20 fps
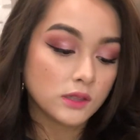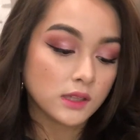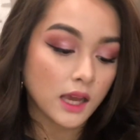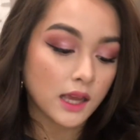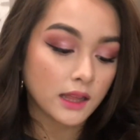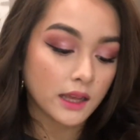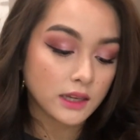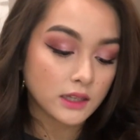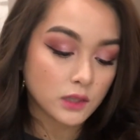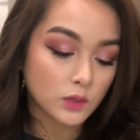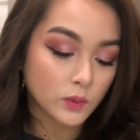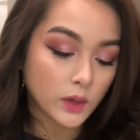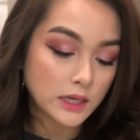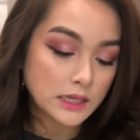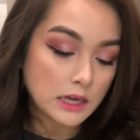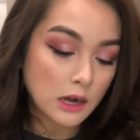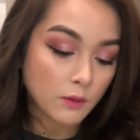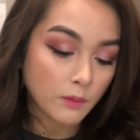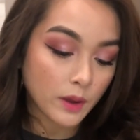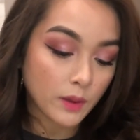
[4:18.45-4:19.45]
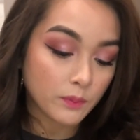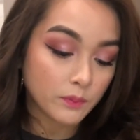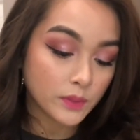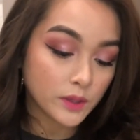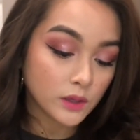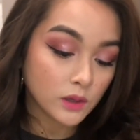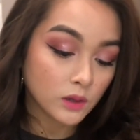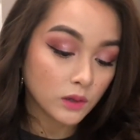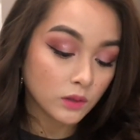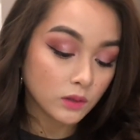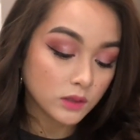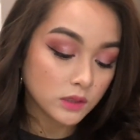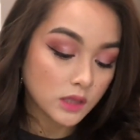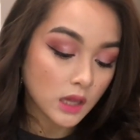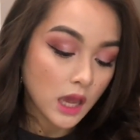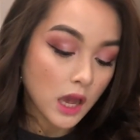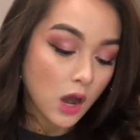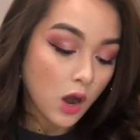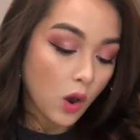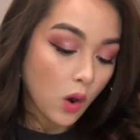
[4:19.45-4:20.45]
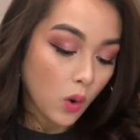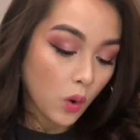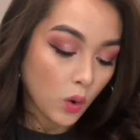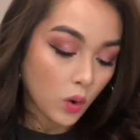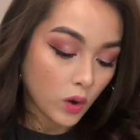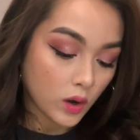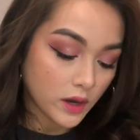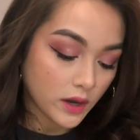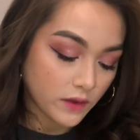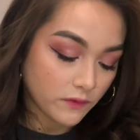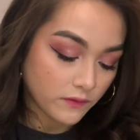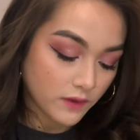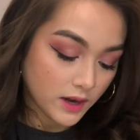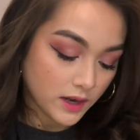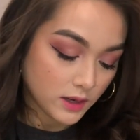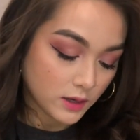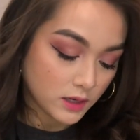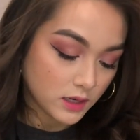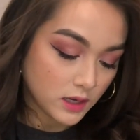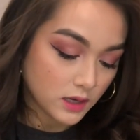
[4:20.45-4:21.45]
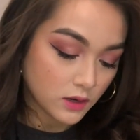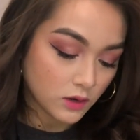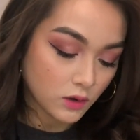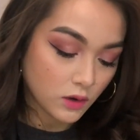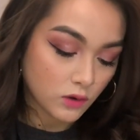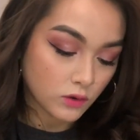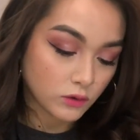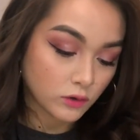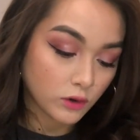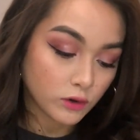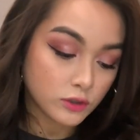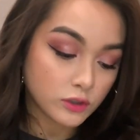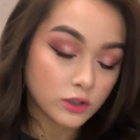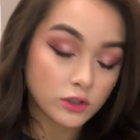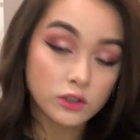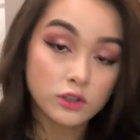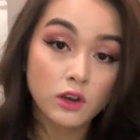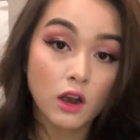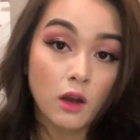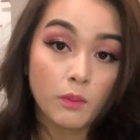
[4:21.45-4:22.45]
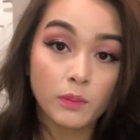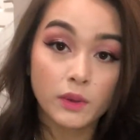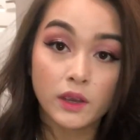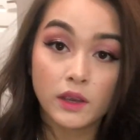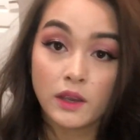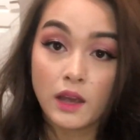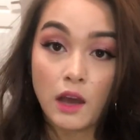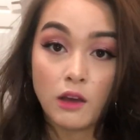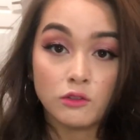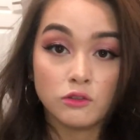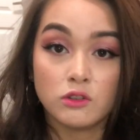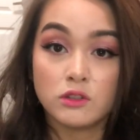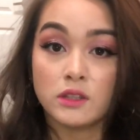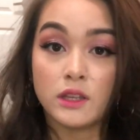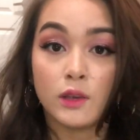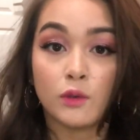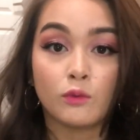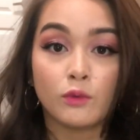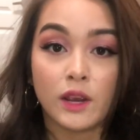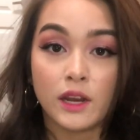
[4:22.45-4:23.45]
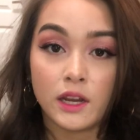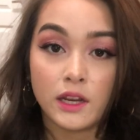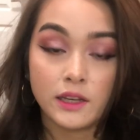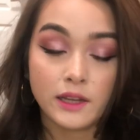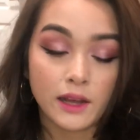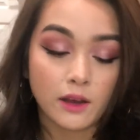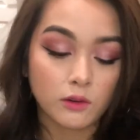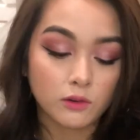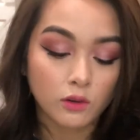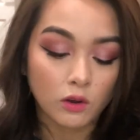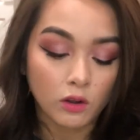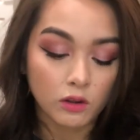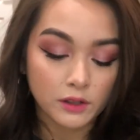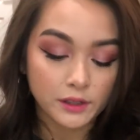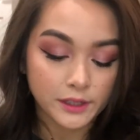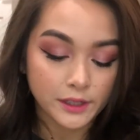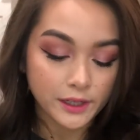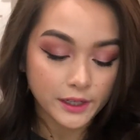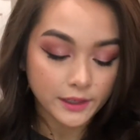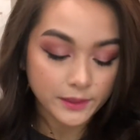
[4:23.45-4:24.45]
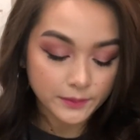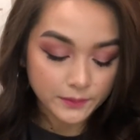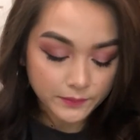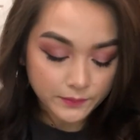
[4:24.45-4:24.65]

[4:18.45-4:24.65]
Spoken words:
I like to write down my bills, or if I need to go grocery shopping, I'll just like write it down all in here.